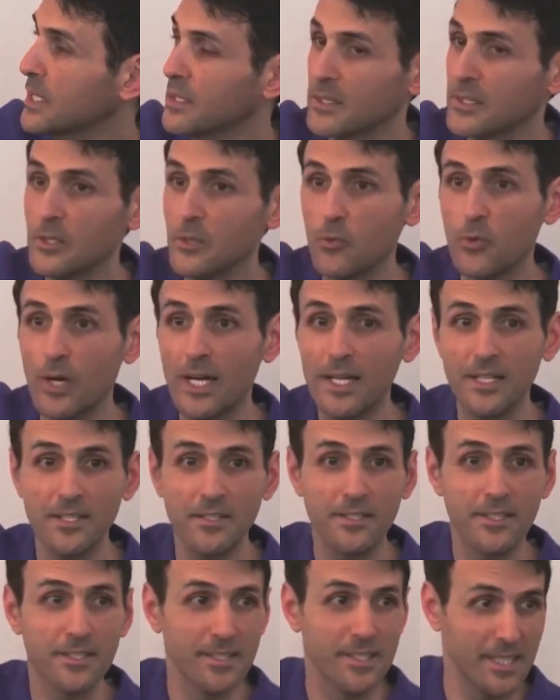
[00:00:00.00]
the
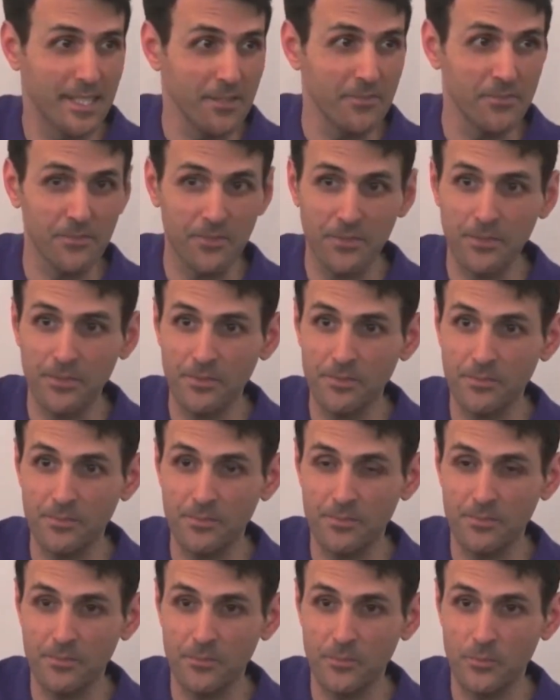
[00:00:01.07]
right and left,
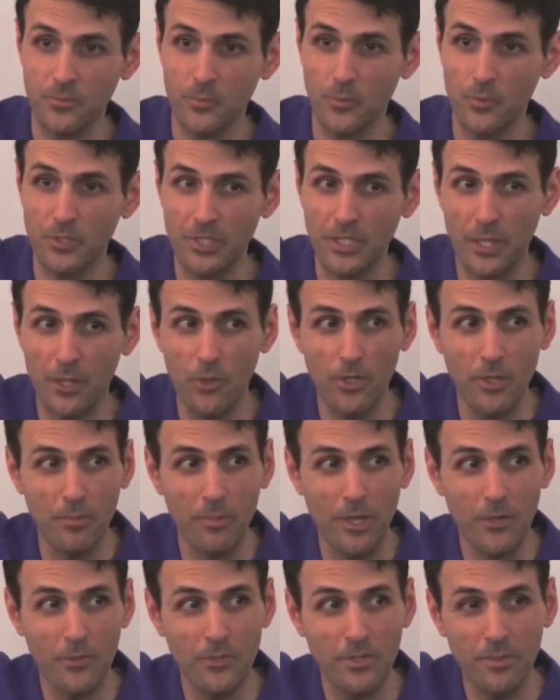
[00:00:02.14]
which are all
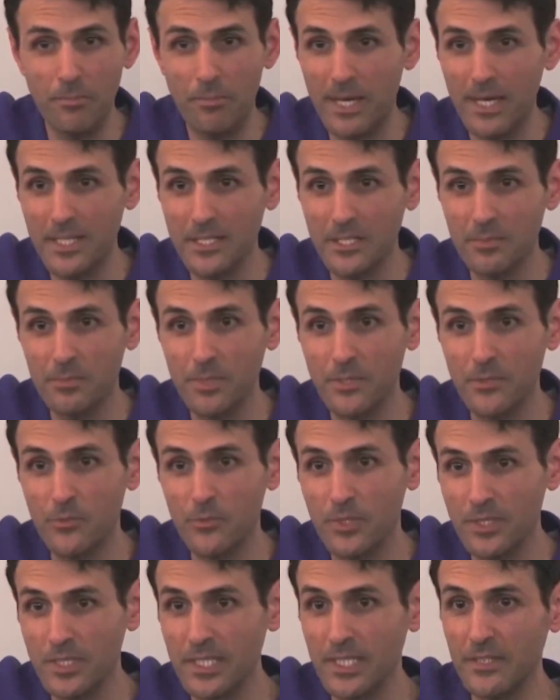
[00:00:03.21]
about the balance
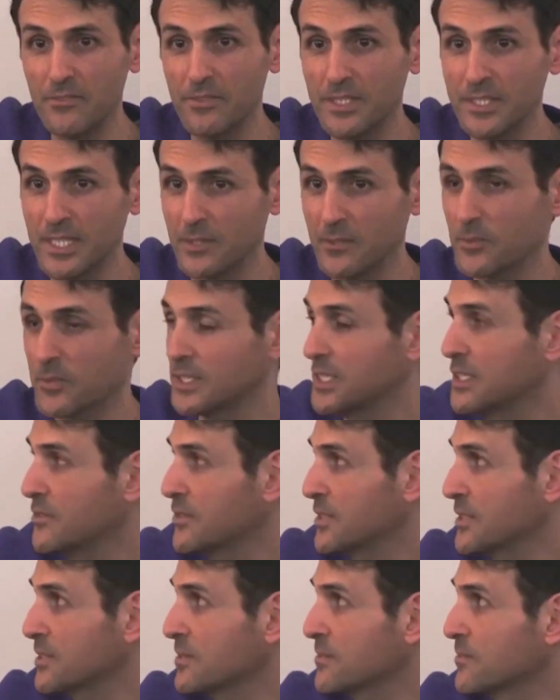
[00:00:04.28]
between giving and
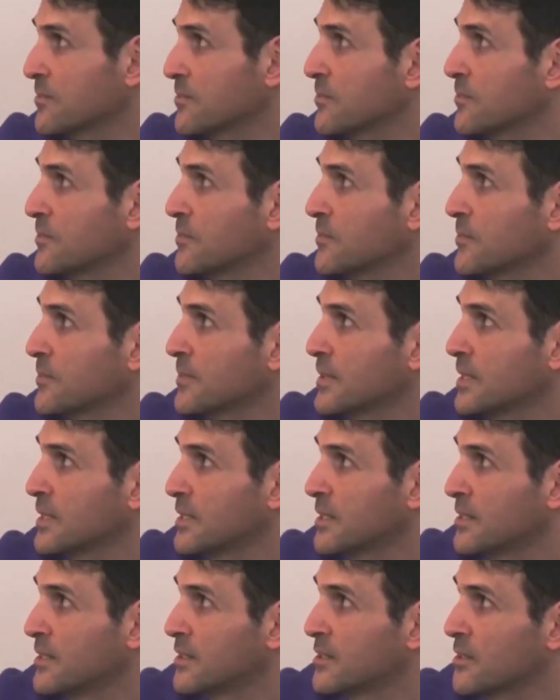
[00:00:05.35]
receiving.
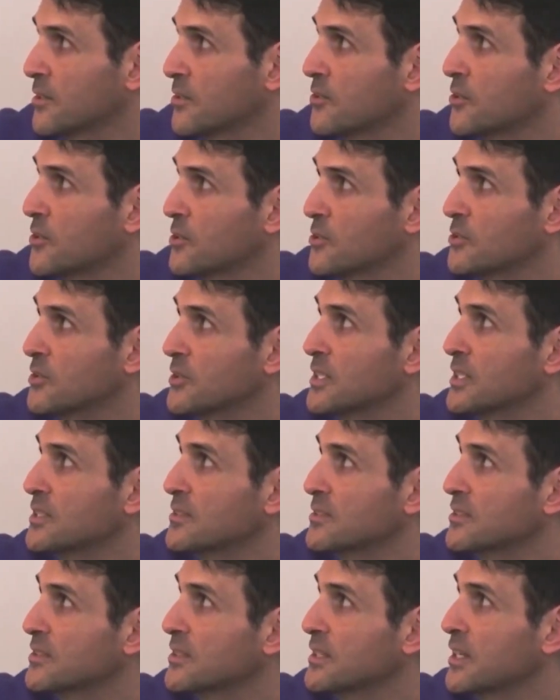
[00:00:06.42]
Third
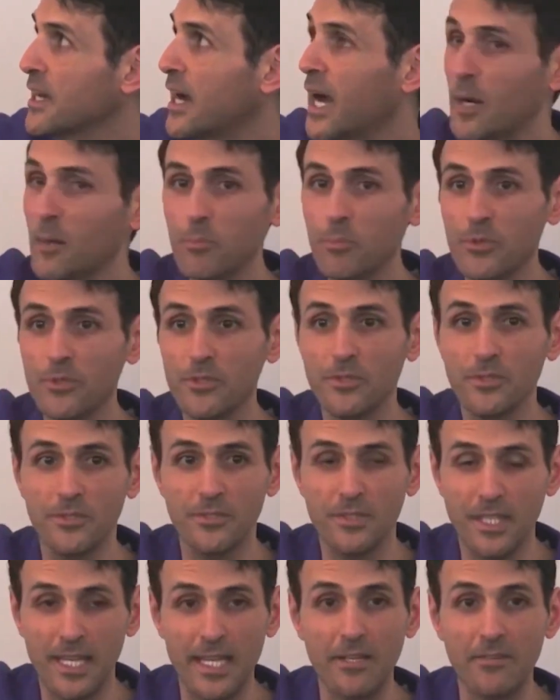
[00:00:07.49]
is the upper,
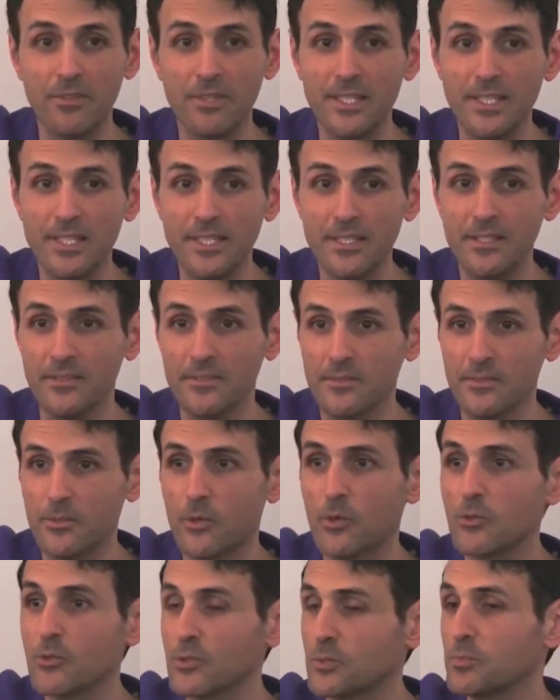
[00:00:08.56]
the heavenly
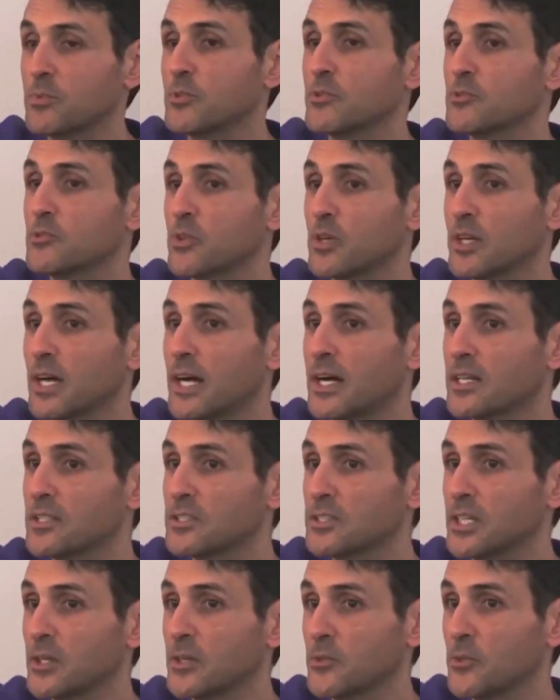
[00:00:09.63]
or spiritual
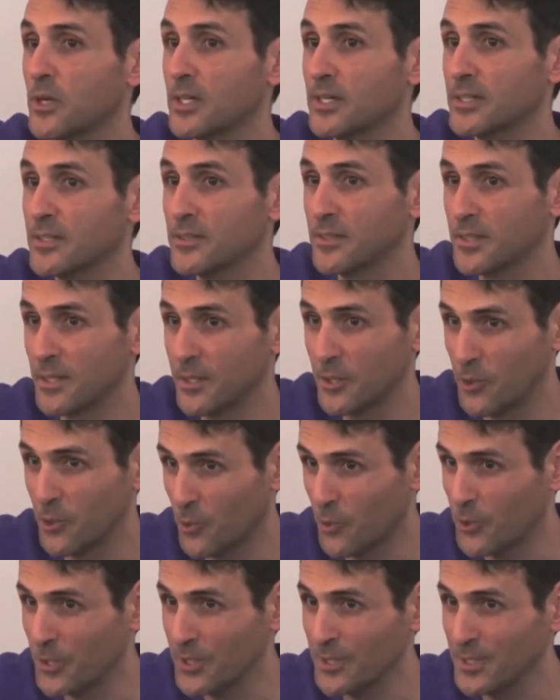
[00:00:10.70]
heart chakra, and the
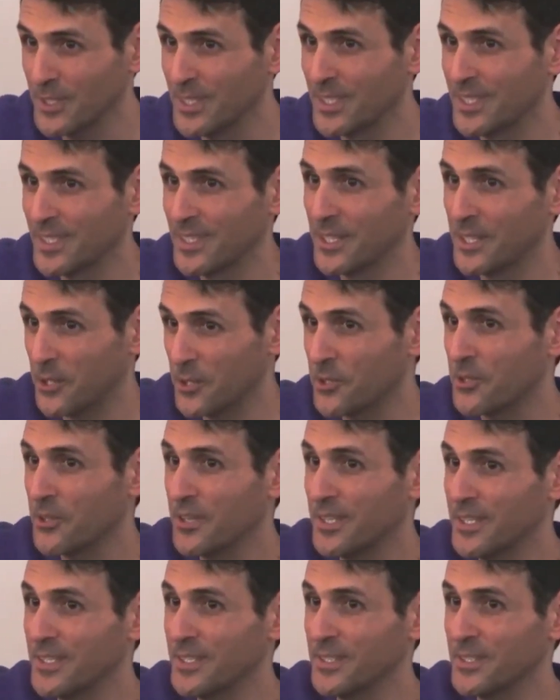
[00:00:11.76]
lower,
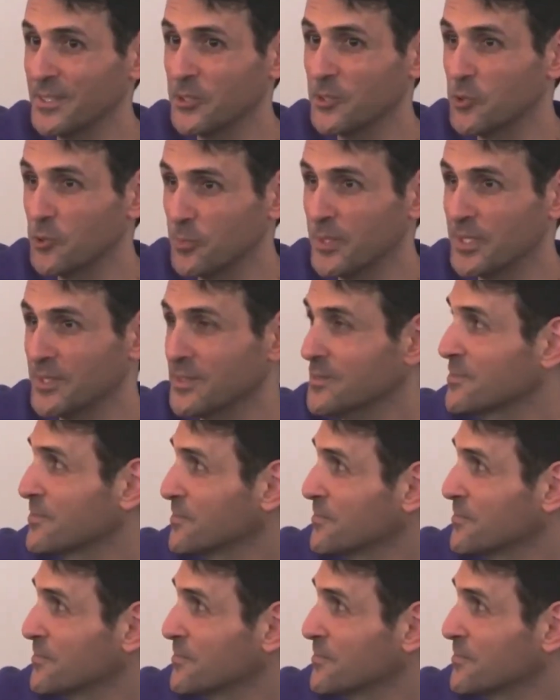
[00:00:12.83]
earthly, human.